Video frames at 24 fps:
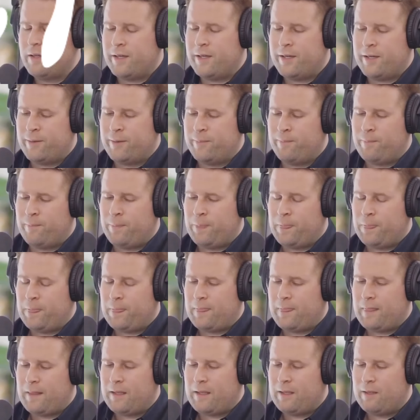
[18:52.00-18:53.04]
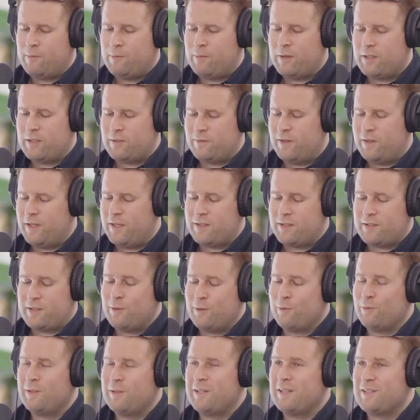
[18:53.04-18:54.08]
Um, but it's funny because I
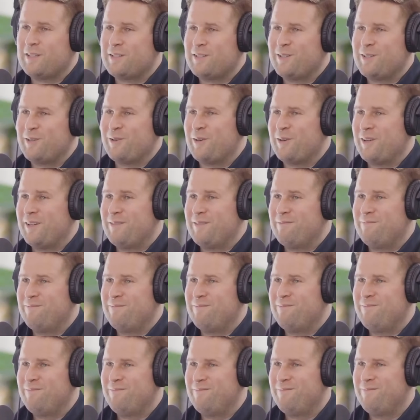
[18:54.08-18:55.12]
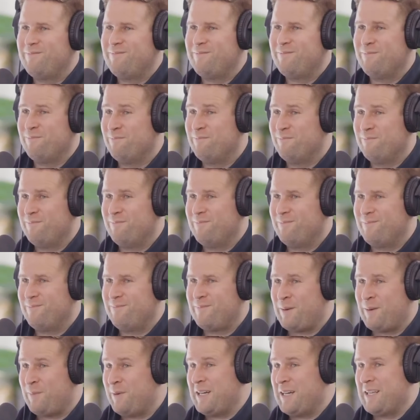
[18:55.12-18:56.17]
don't really consider it
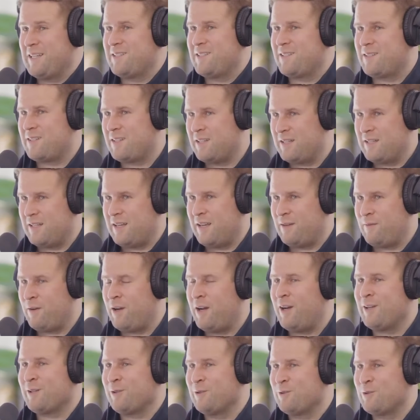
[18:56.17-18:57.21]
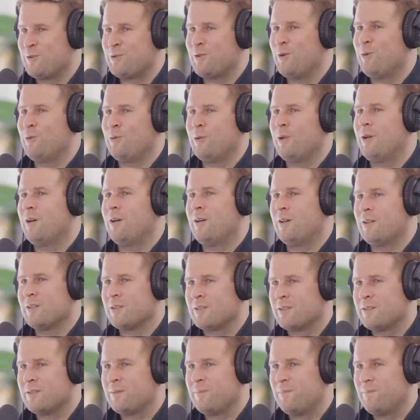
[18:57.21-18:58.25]
my money. It's just in, I've hodled so
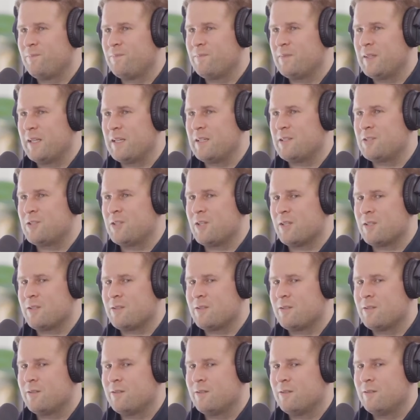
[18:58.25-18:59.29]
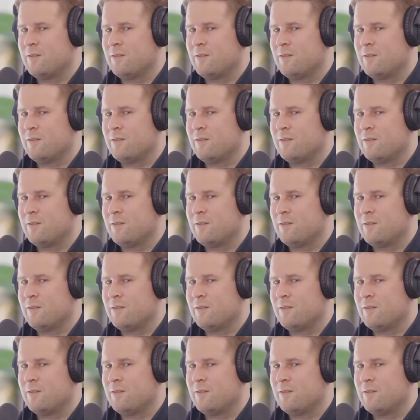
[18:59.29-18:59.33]
long that it's just,